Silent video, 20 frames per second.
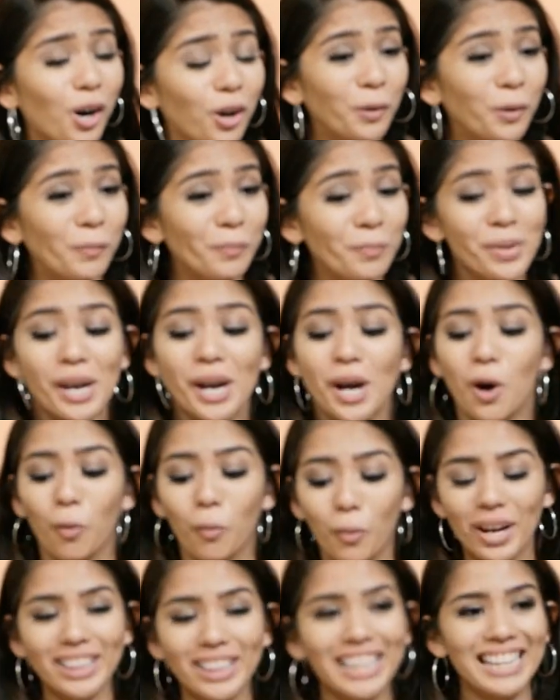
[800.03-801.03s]
home
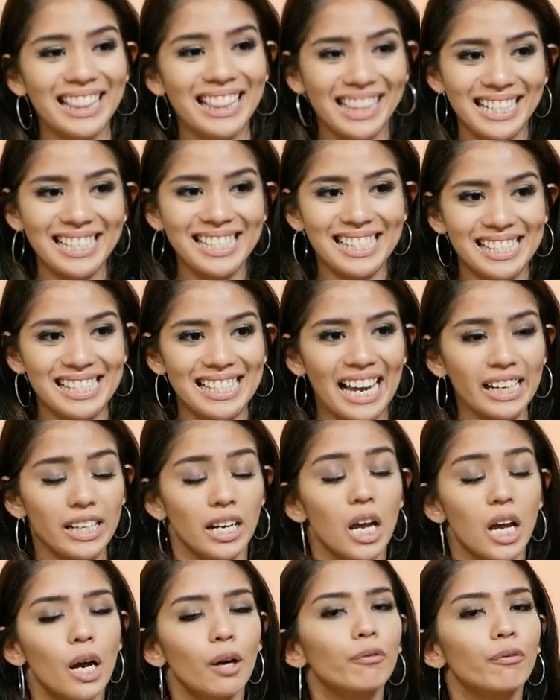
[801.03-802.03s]
with this
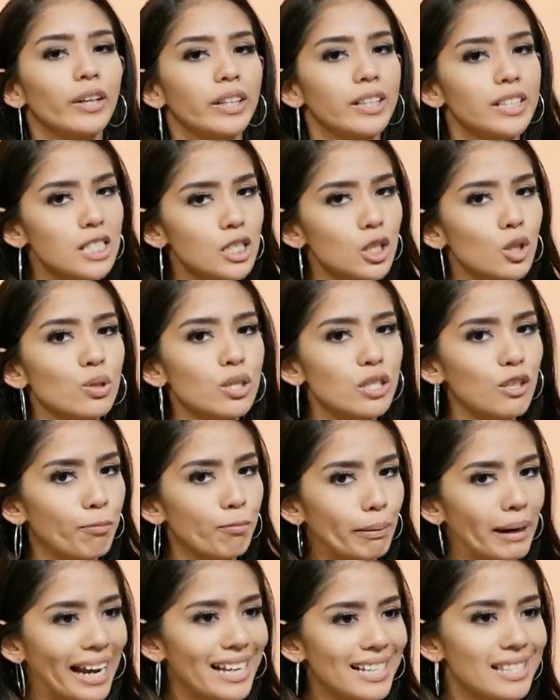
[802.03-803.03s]
set for an
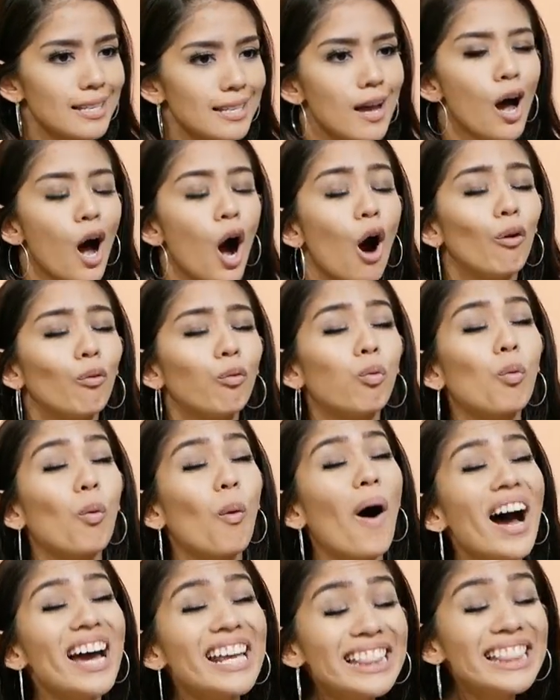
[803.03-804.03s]
exclusive price of
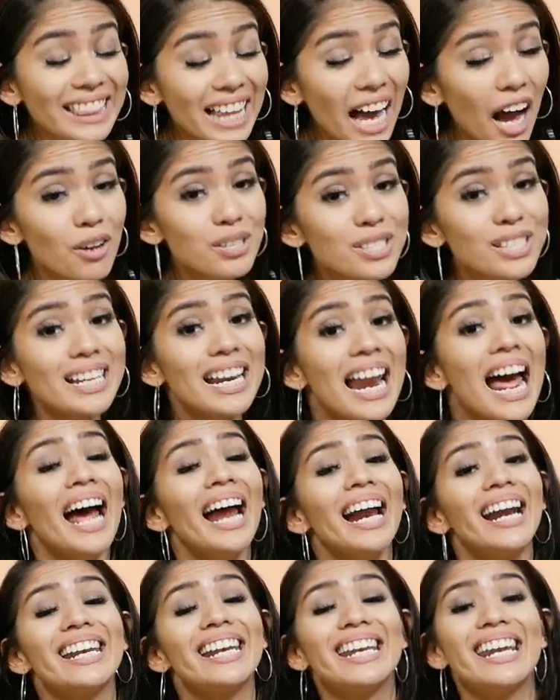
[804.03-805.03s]

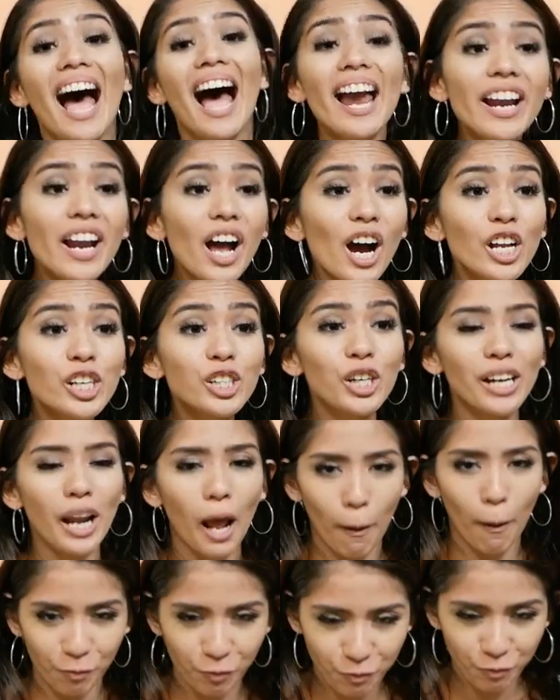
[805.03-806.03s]

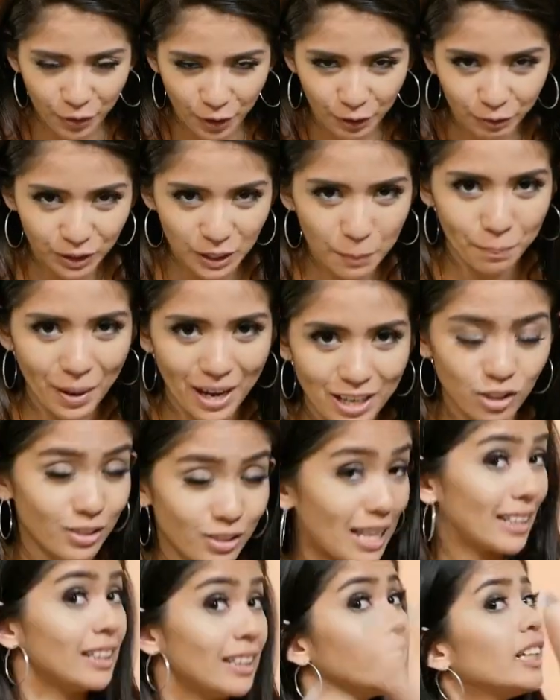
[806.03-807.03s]
1,950
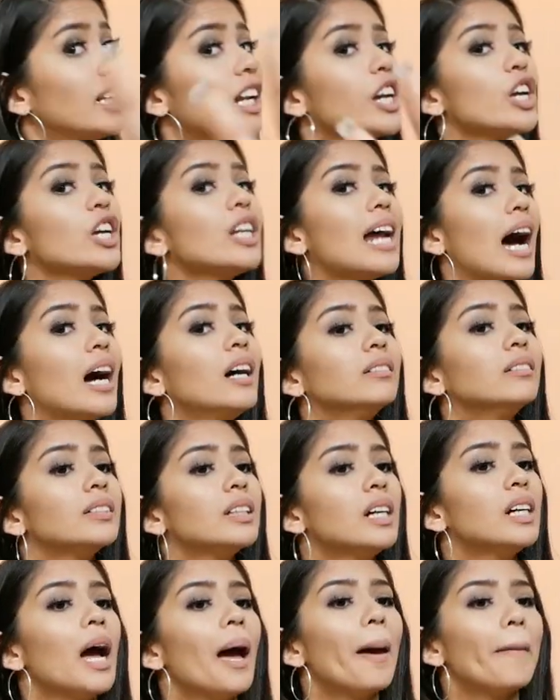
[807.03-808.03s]
pesos. At hindi lang yun
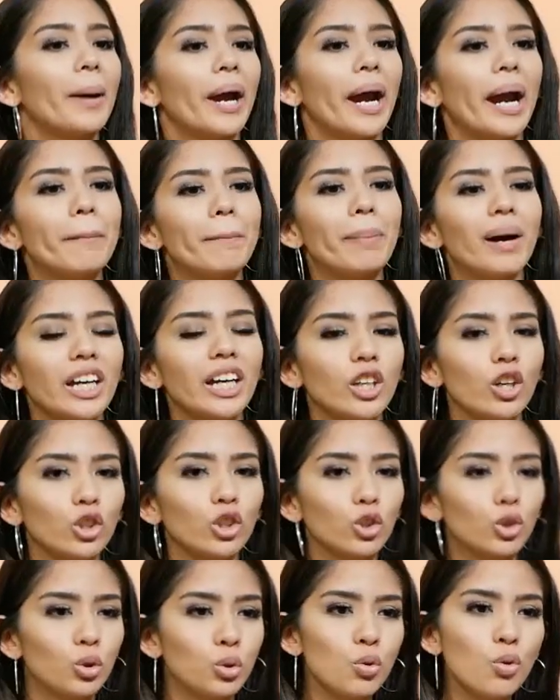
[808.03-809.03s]
ha, meron pa
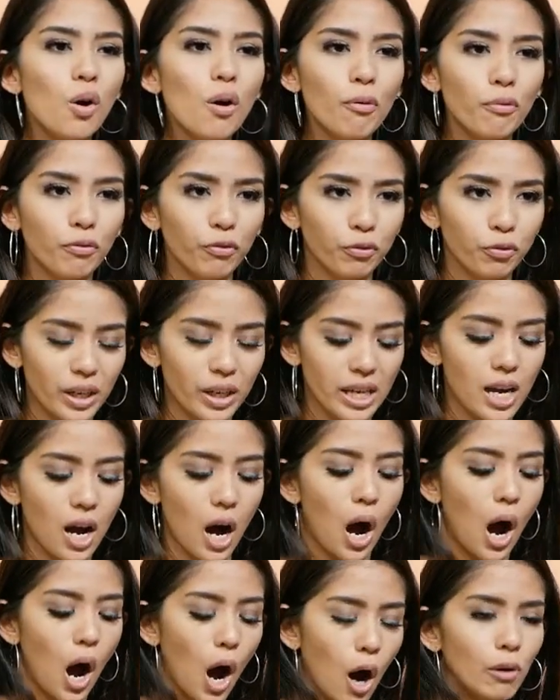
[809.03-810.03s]
kayong two
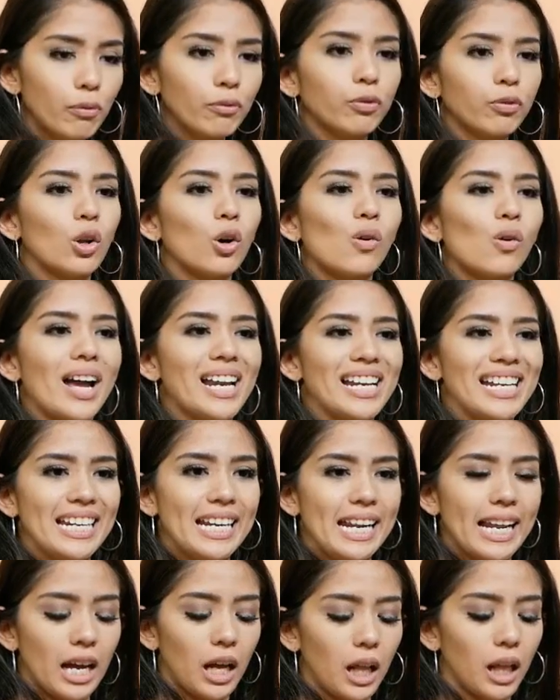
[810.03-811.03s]
free all-flow
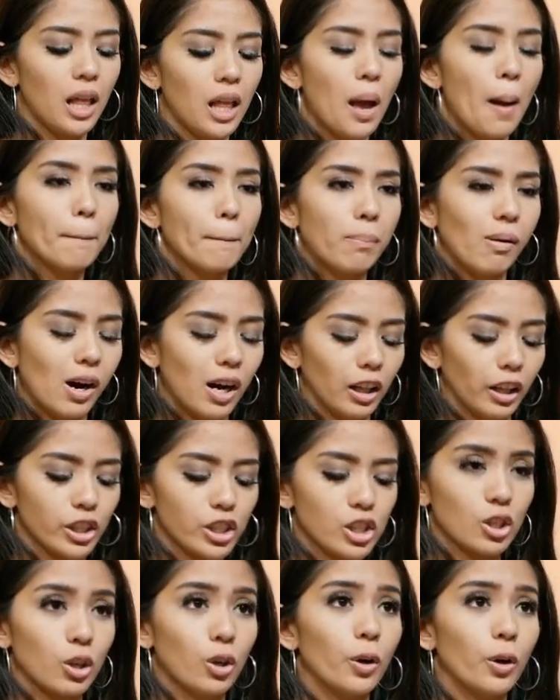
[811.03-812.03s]
nail
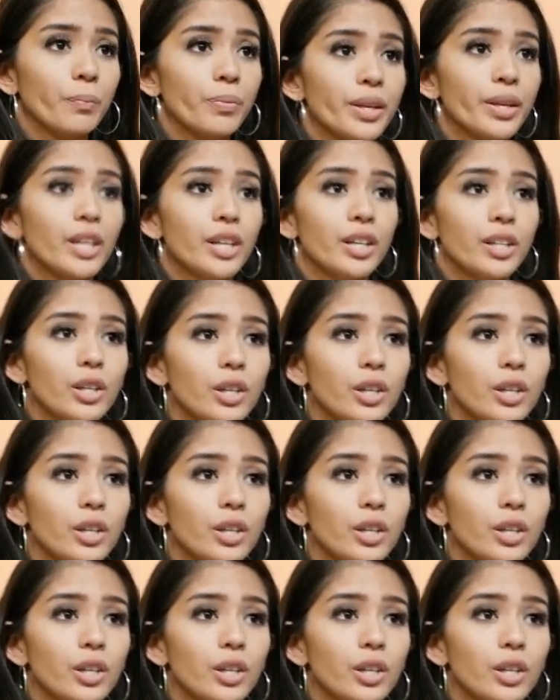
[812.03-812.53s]
polish. So